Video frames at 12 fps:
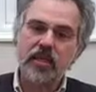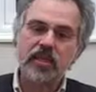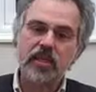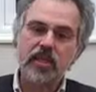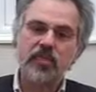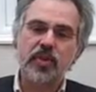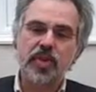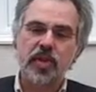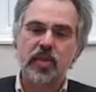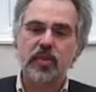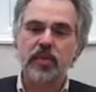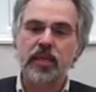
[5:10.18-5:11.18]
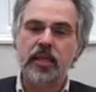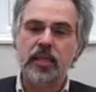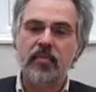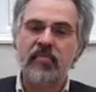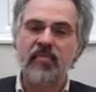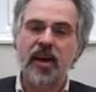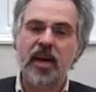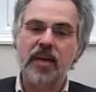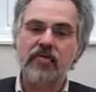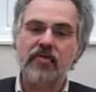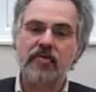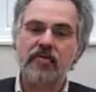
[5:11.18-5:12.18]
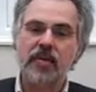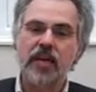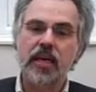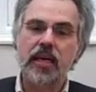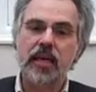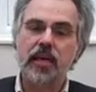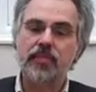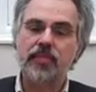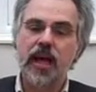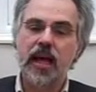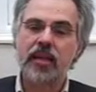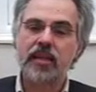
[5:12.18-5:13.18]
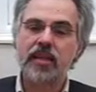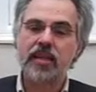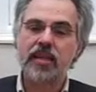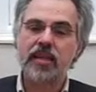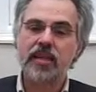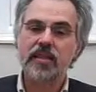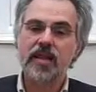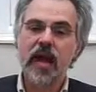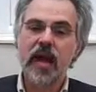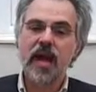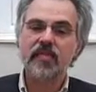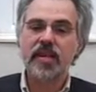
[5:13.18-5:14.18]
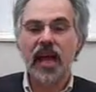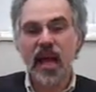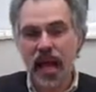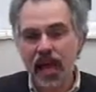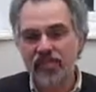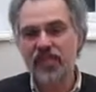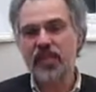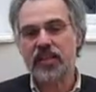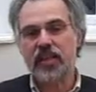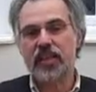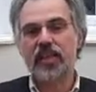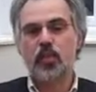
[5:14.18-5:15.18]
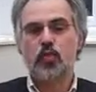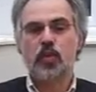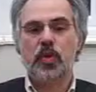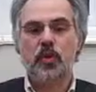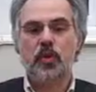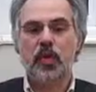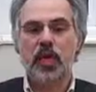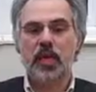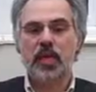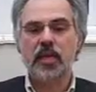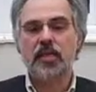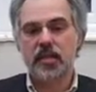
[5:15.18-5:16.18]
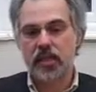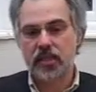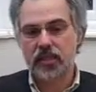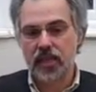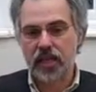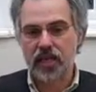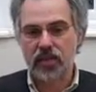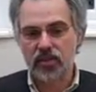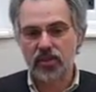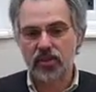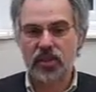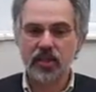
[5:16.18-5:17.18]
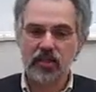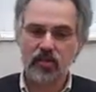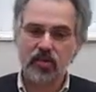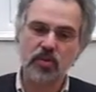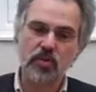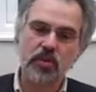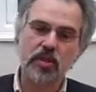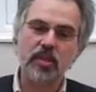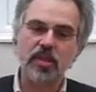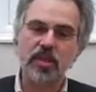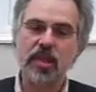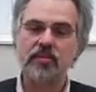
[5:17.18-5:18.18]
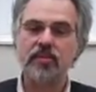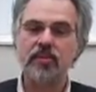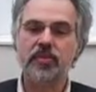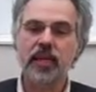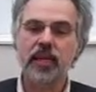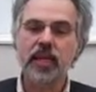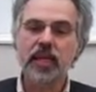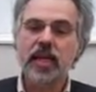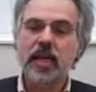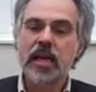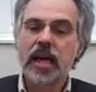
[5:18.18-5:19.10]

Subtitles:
in this video, in number 5, I'll deal, after having dealt with fears and hesitations and excuses and everything,